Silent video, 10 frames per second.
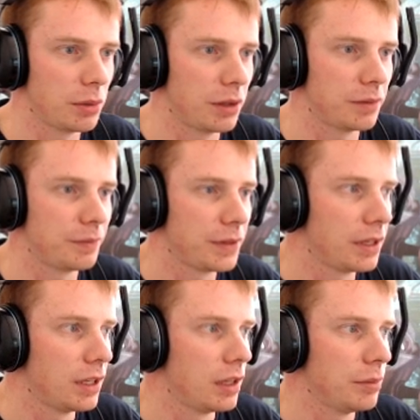them.
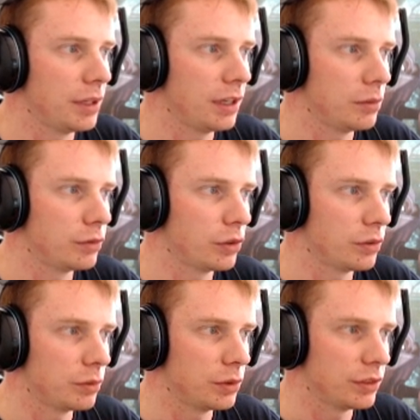But hey, we've
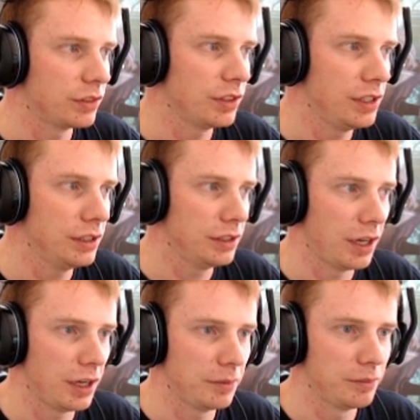got scene and
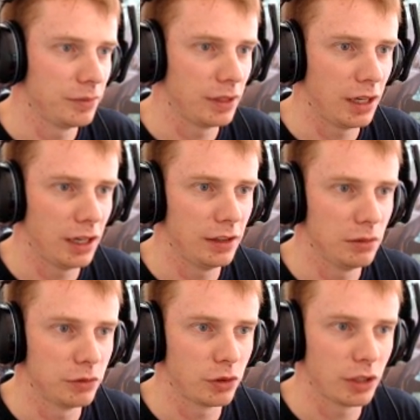game, and then
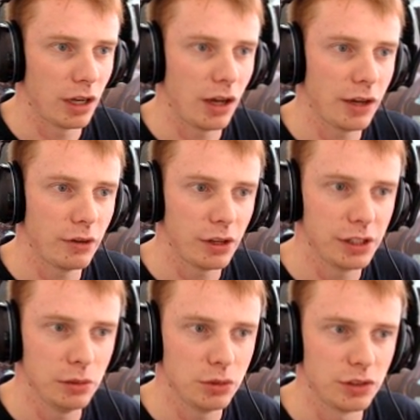we've got our hierarchy,
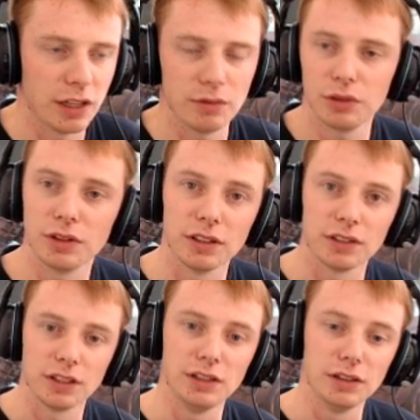which is everything
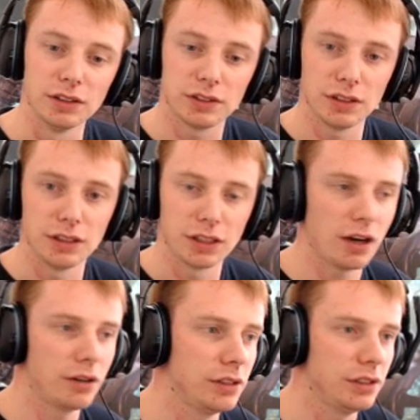that's in the scene
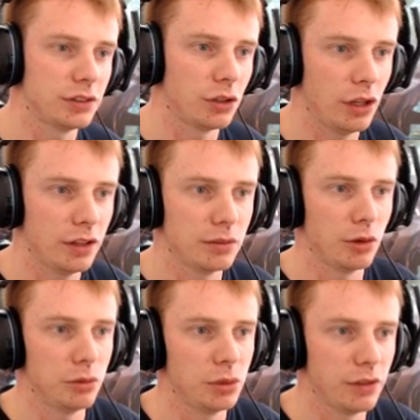currently. So at the
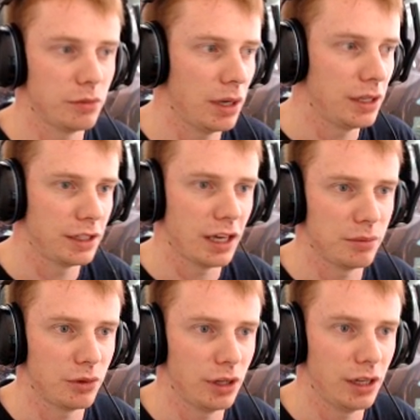moment we have a main
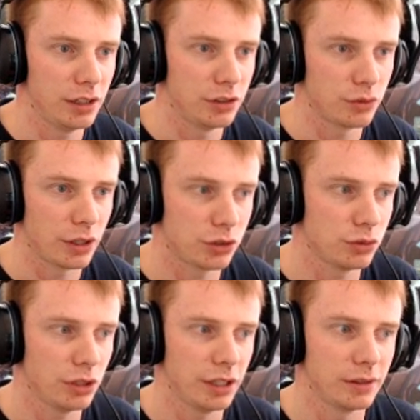camera and a
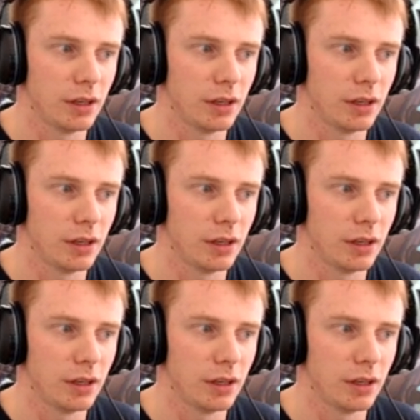directional light,